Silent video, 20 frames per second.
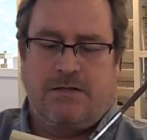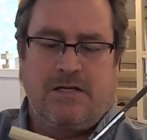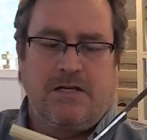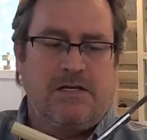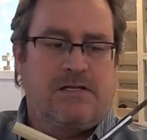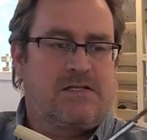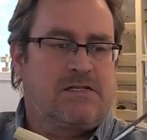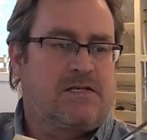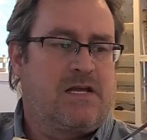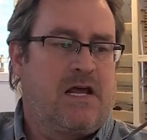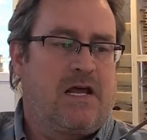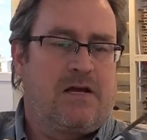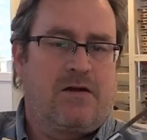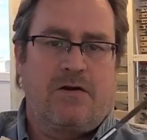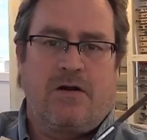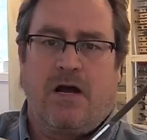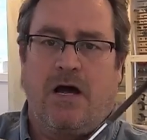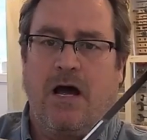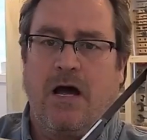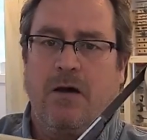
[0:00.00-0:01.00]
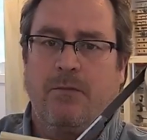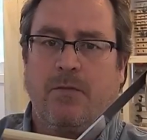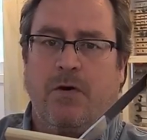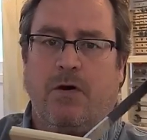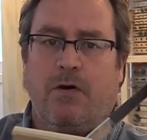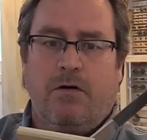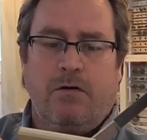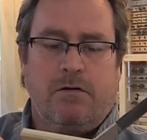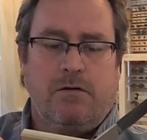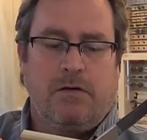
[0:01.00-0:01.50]
disc sander
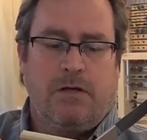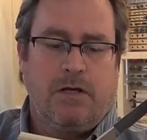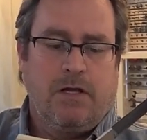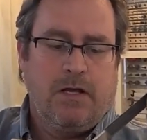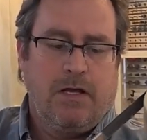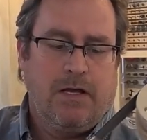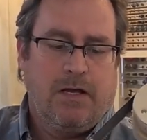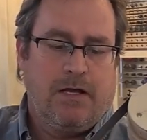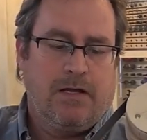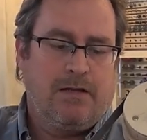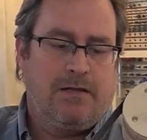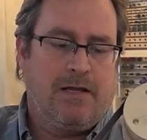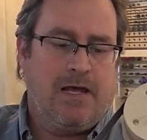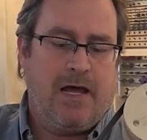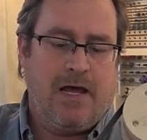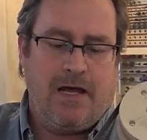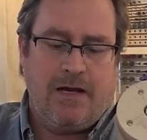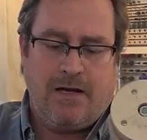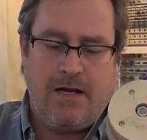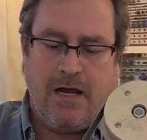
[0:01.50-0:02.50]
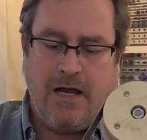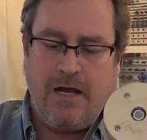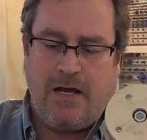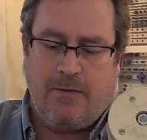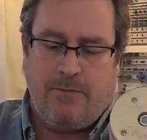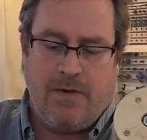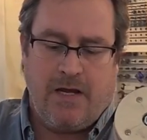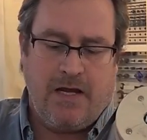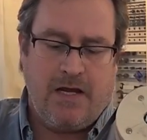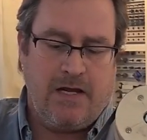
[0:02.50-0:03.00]
combo. that
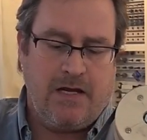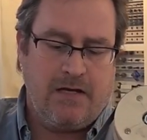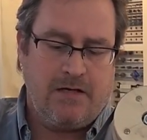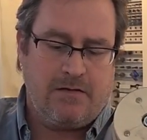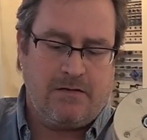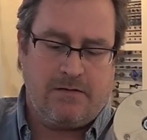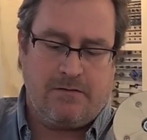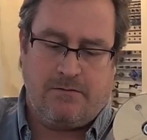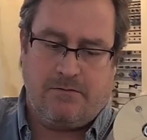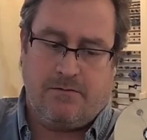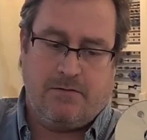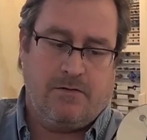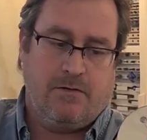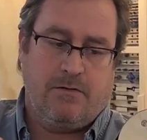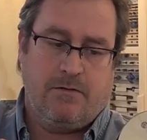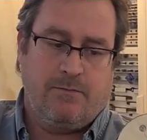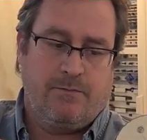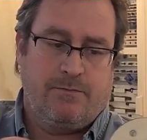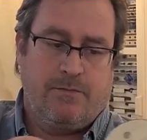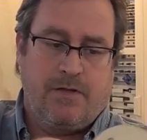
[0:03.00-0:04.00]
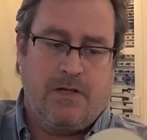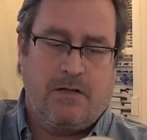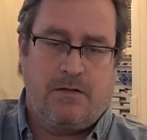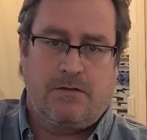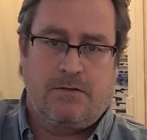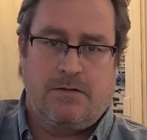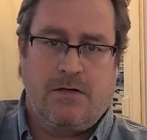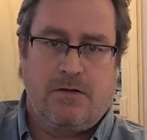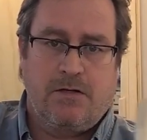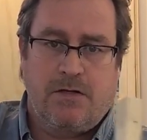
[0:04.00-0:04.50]
I made
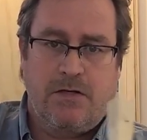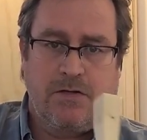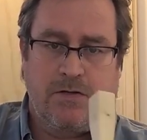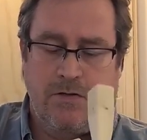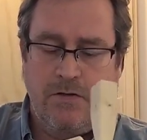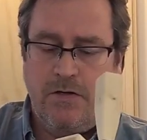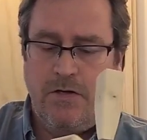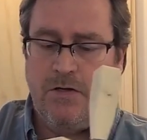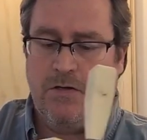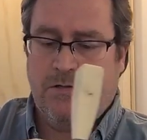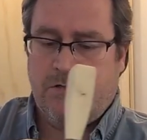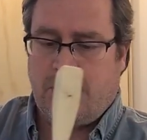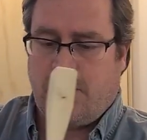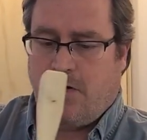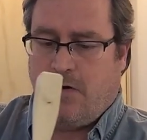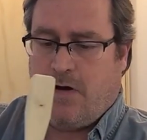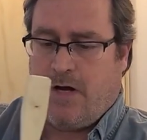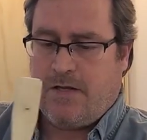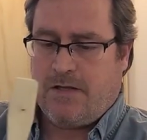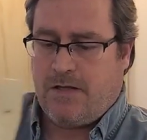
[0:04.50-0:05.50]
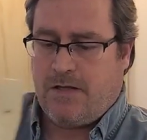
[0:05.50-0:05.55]
nearly 2 years ago, I